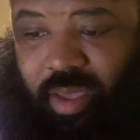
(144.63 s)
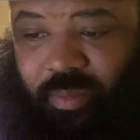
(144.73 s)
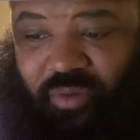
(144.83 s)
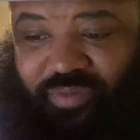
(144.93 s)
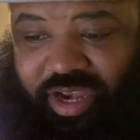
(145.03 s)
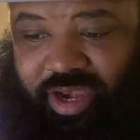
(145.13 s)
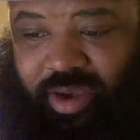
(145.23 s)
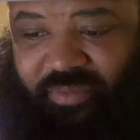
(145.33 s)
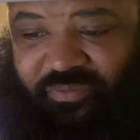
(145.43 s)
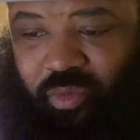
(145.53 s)
Moving into
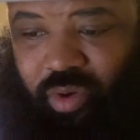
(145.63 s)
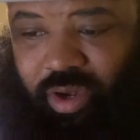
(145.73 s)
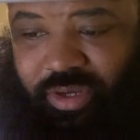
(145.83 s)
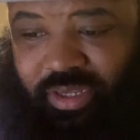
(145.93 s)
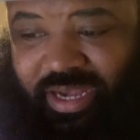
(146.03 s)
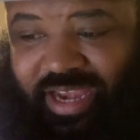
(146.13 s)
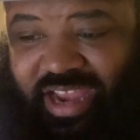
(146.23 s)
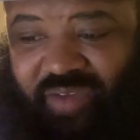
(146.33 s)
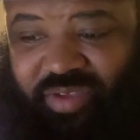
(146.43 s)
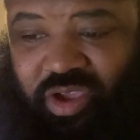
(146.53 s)
number four, you're looking at
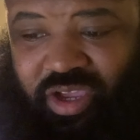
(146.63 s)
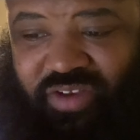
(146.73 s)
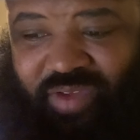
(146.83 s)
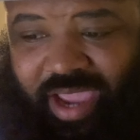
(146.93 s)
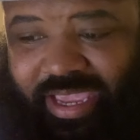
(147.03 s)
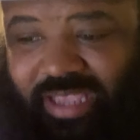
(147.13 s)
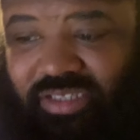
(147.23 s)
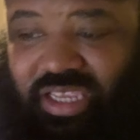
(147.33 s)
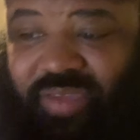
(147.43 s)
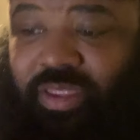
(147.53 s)
Dalvin Cook of the
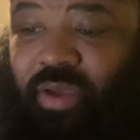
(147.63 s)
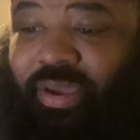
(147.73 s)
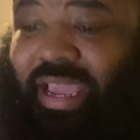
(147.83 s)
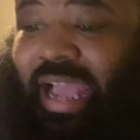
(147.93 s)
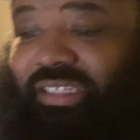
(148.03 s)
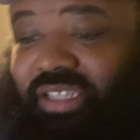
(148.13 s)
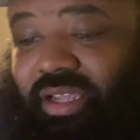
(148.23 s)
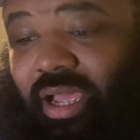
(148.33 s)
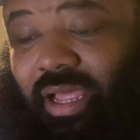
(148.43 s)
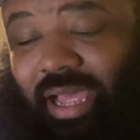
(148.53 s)
Vikings. Even though he has
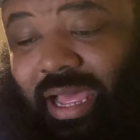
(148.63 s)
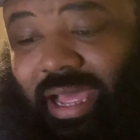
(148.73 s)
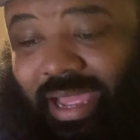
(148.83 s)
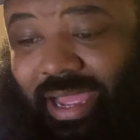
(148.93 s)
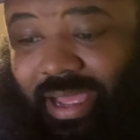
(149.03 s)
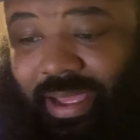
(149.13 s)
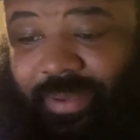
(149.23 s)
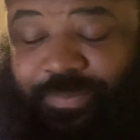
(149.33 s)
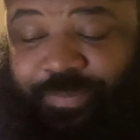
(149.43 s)
a